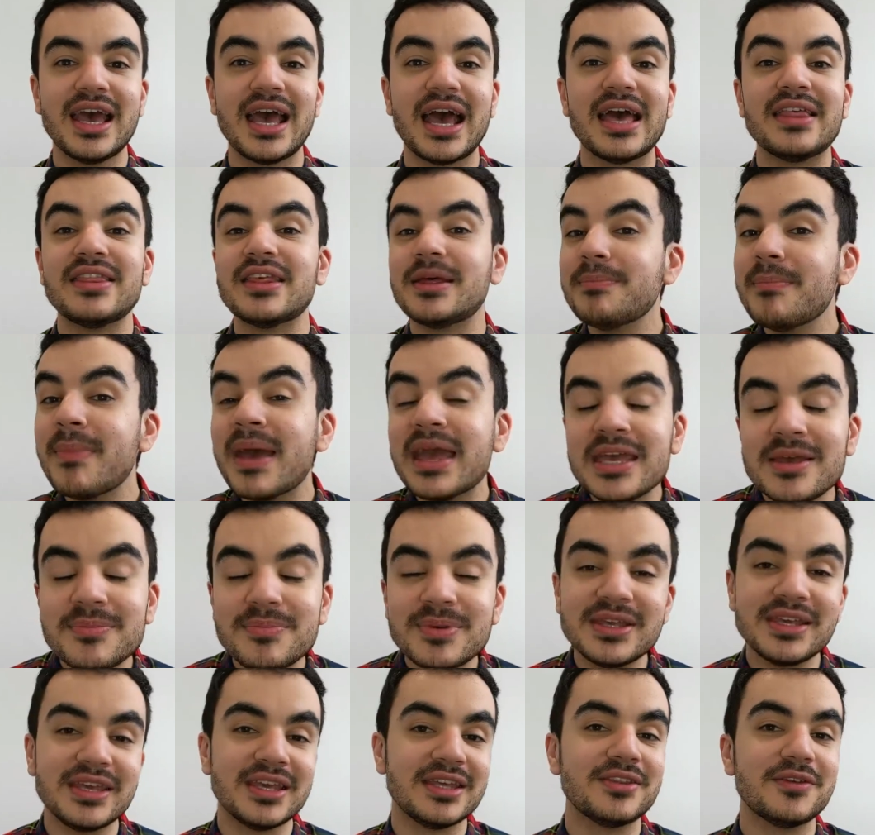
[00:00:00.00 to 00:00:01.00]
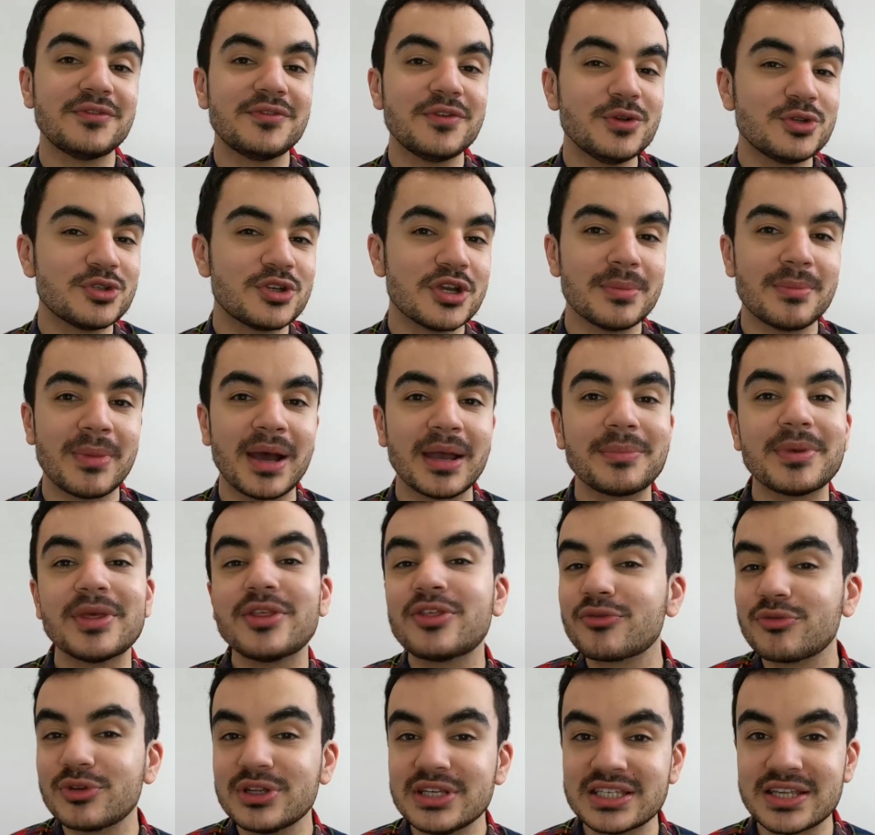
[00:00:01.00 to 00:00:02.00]
and then maybe in the future it might be
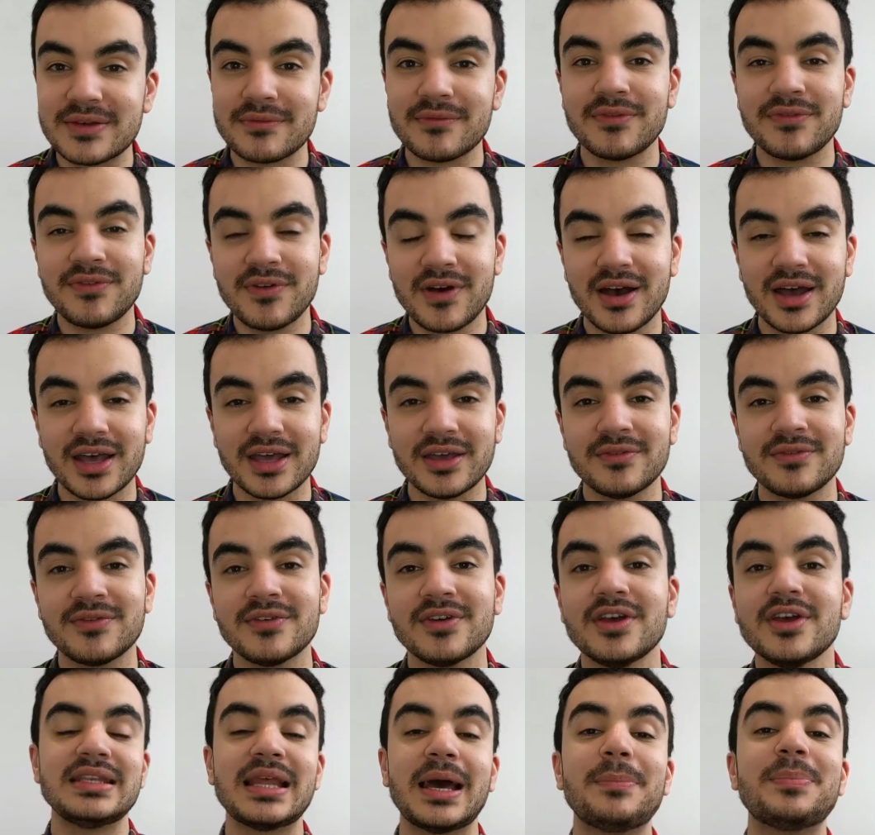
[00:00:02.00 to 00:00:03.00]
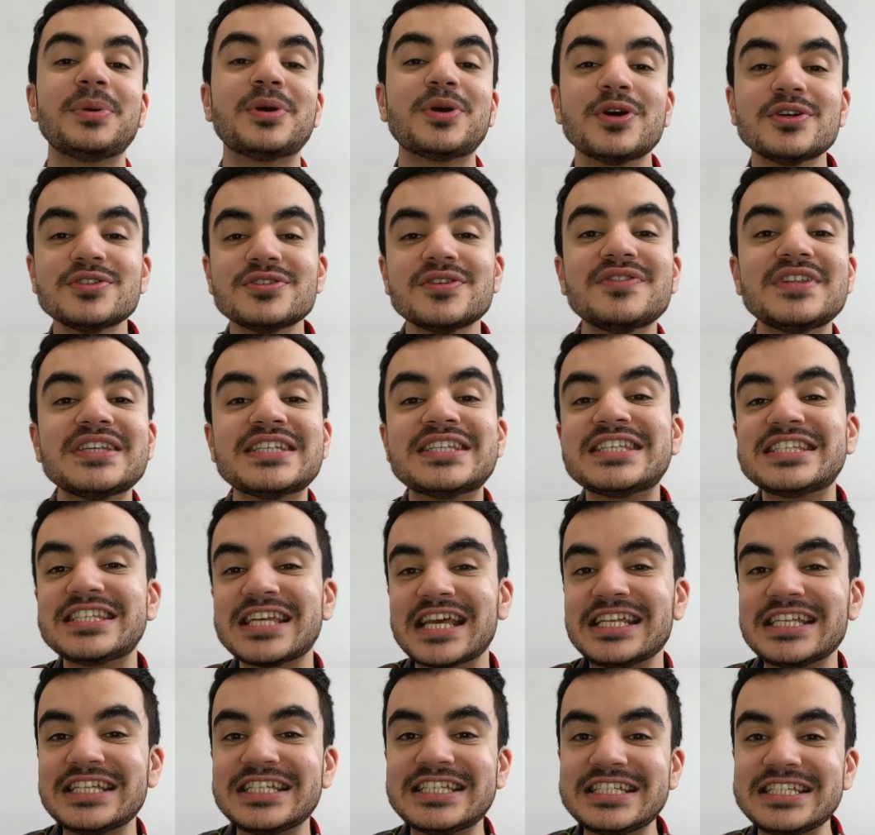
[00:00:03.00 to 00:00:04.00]
£375. Now, because of this
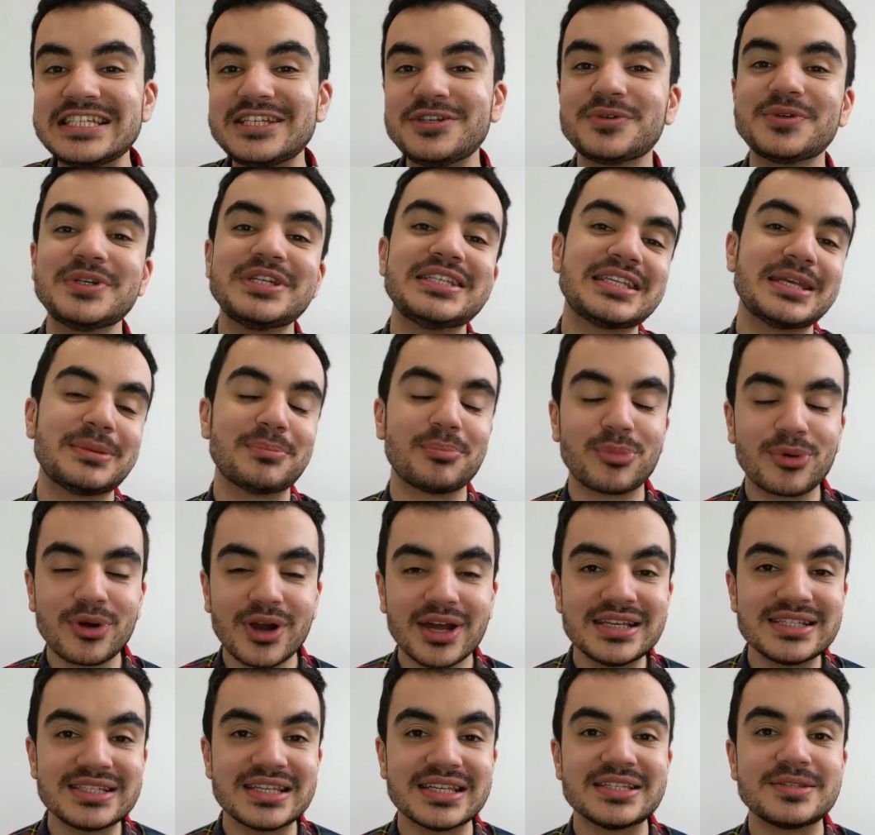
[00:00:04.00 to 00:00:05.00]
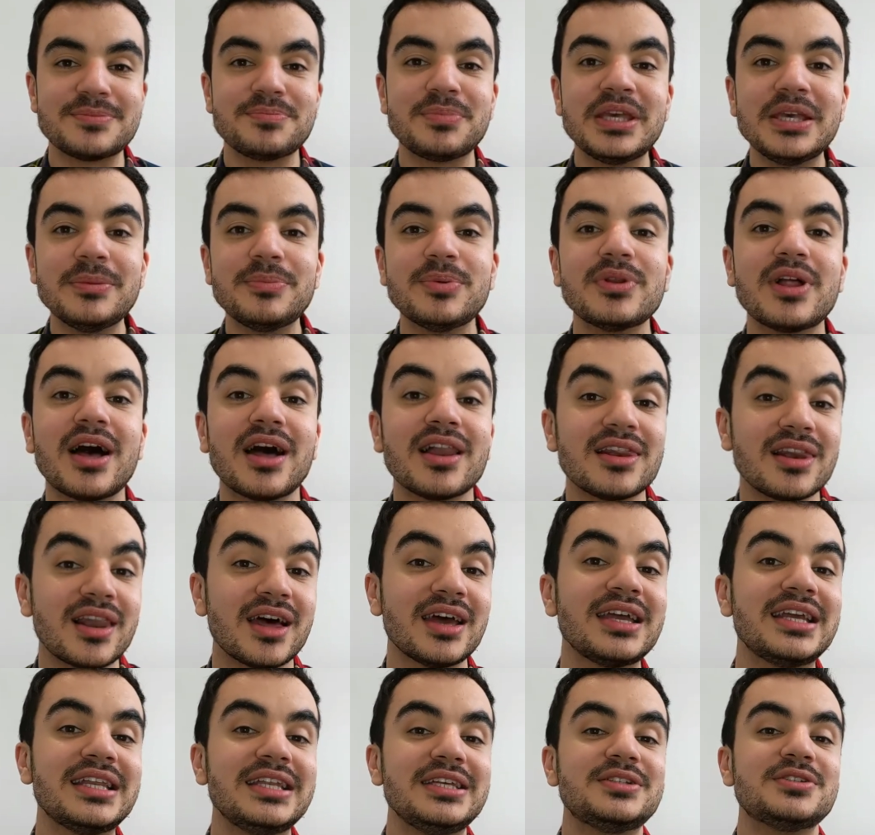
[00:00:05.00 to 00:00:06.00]
steady decrease in prices, people are
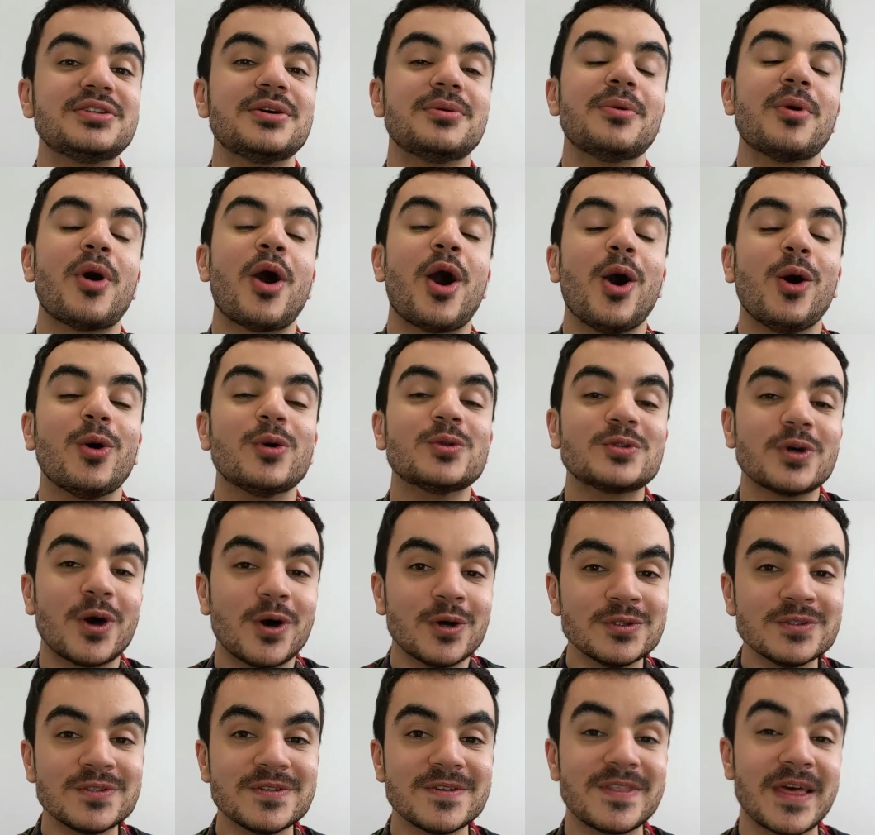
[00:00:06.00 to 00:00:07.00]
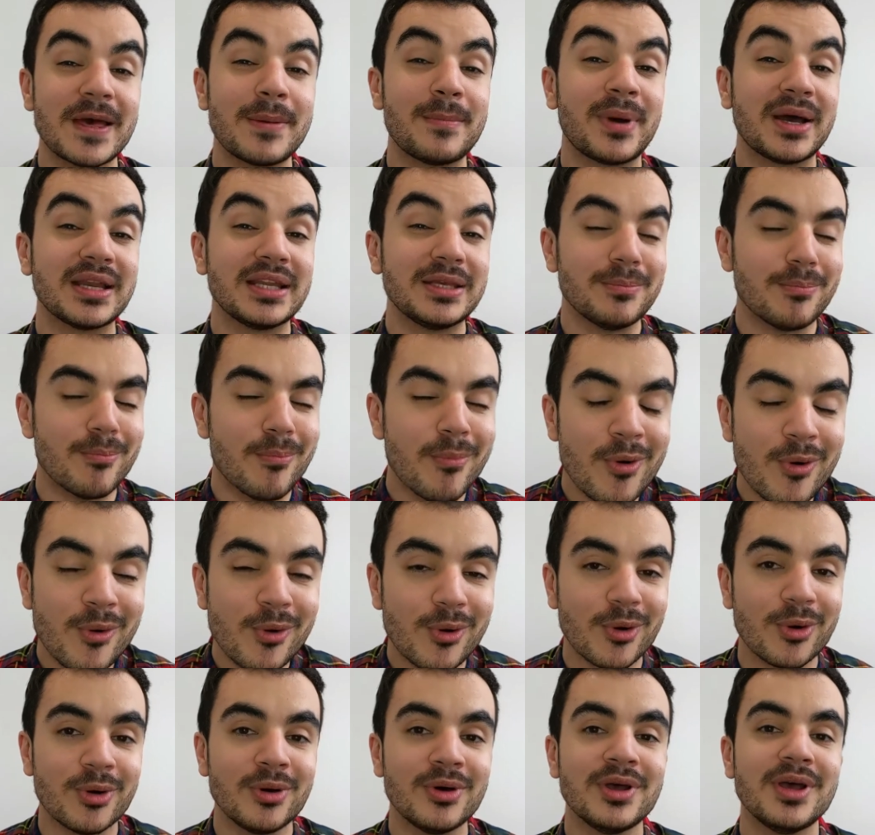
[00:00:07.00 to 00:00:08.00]
likely to hold onto their money
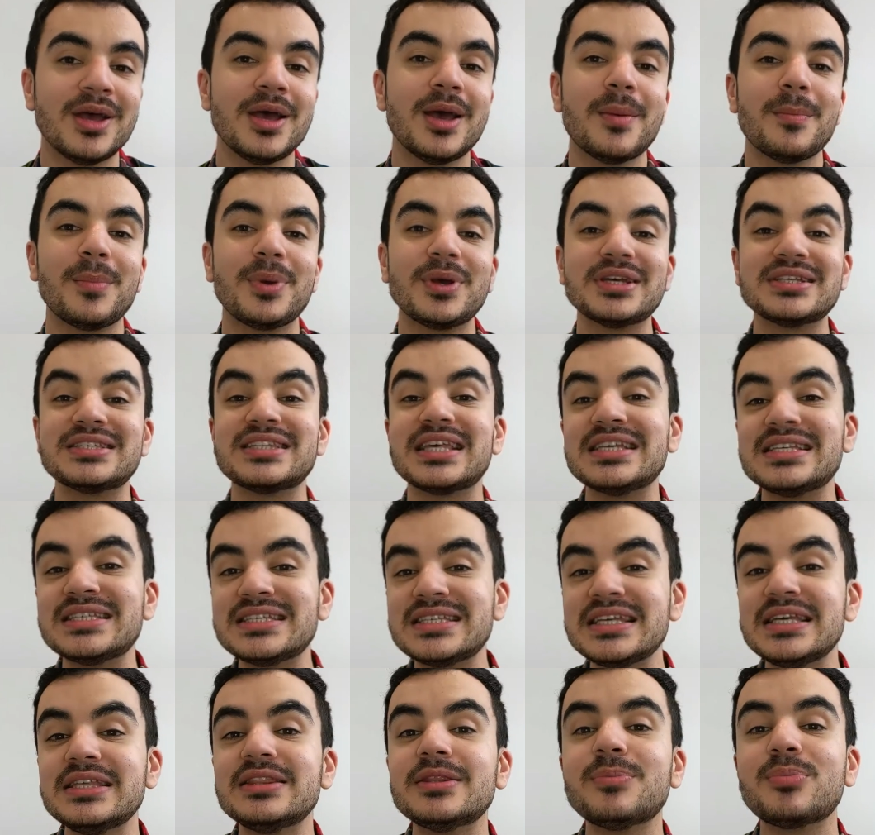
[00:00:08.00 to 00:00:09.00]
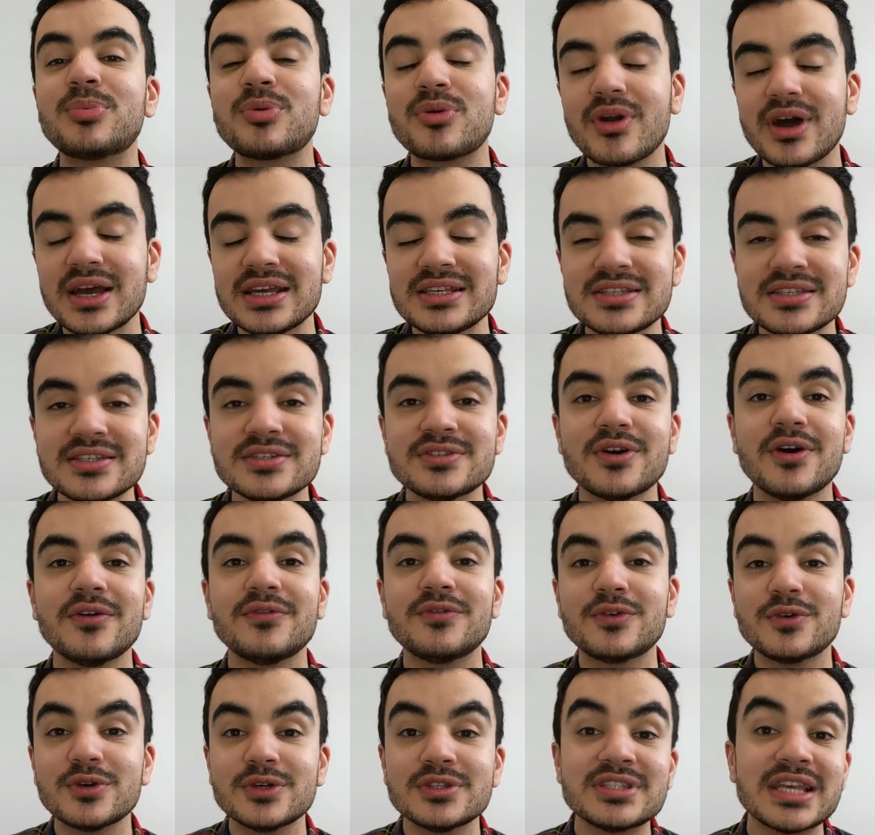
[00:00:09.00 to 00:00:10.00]
more because they see the prices
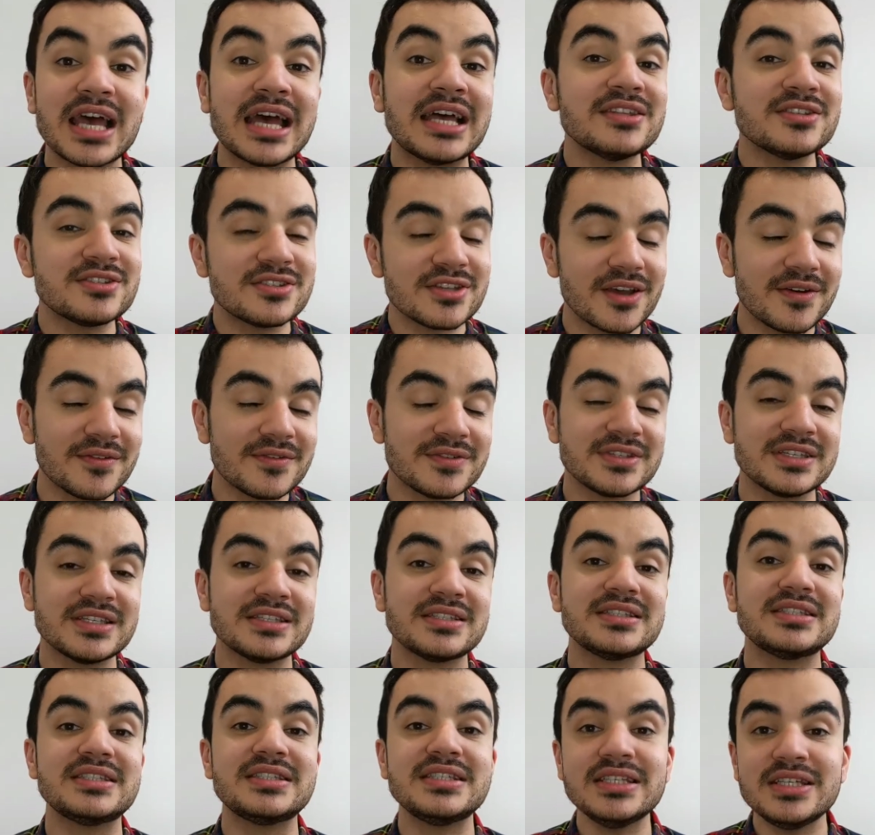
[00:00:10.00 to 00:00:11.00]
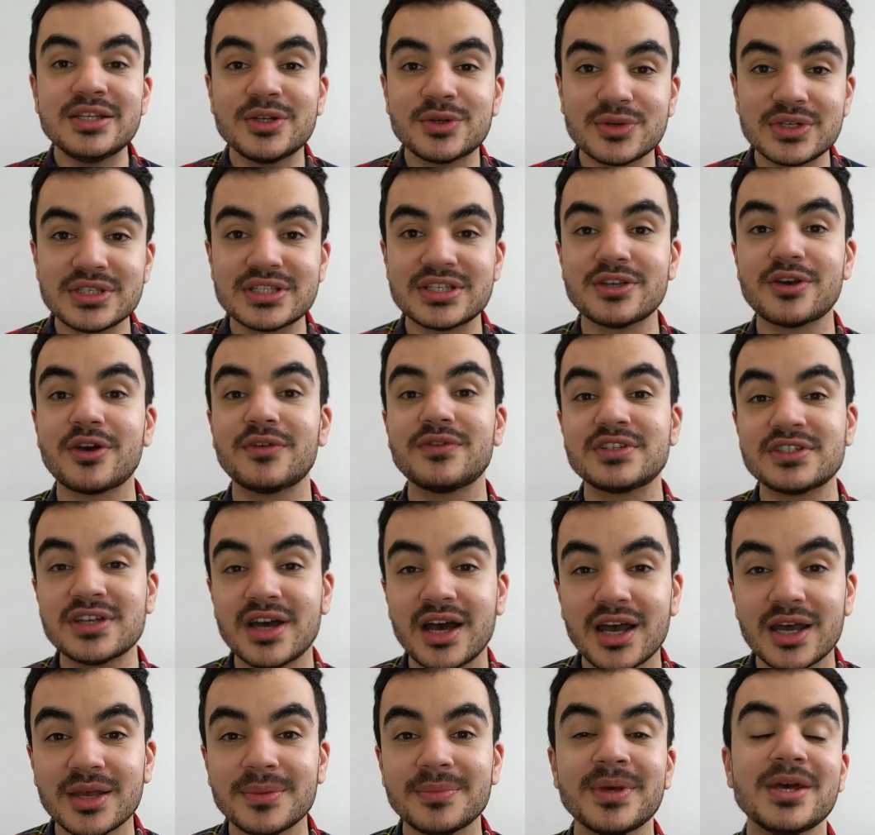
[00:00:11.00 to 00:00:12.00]
of goods and services decreasing over
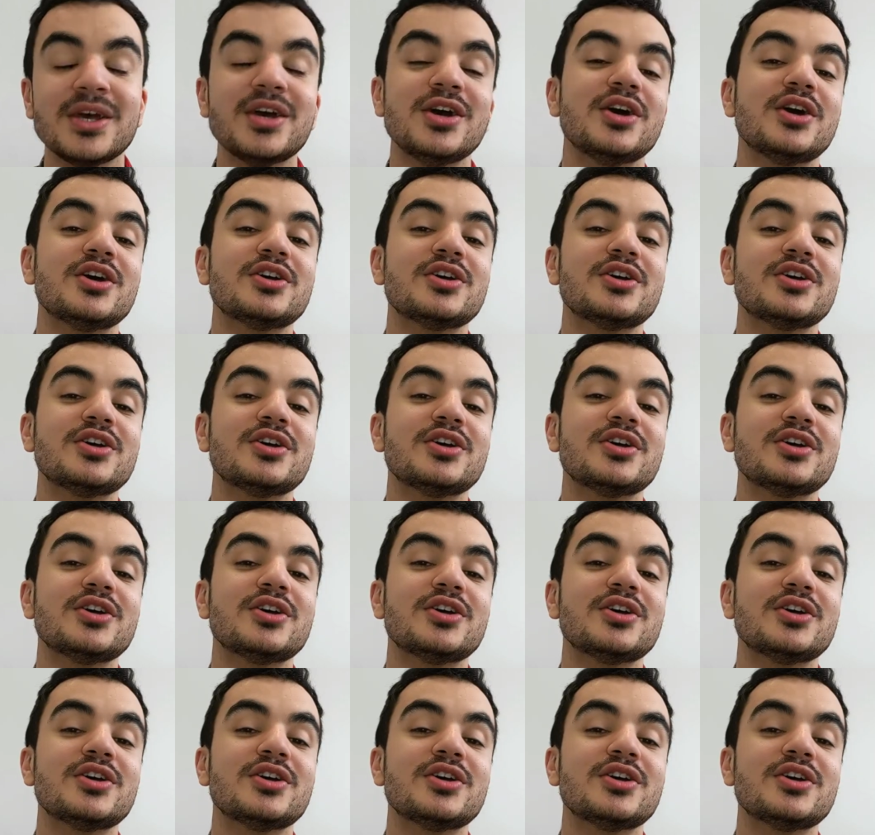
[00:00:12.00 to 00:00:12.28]
time.